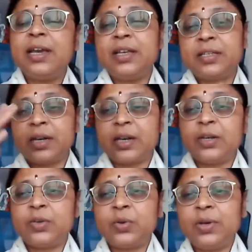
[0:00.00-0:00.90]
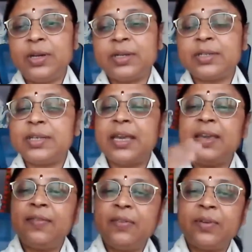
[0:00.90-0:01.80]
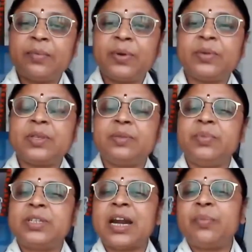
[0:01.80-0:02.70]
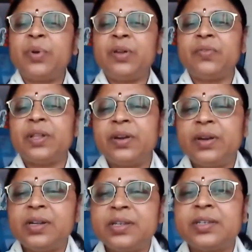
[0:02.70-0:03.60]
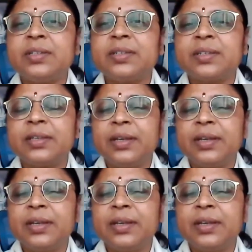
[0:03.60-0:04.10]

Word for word: is the controller, say even from the standpoint of other religions.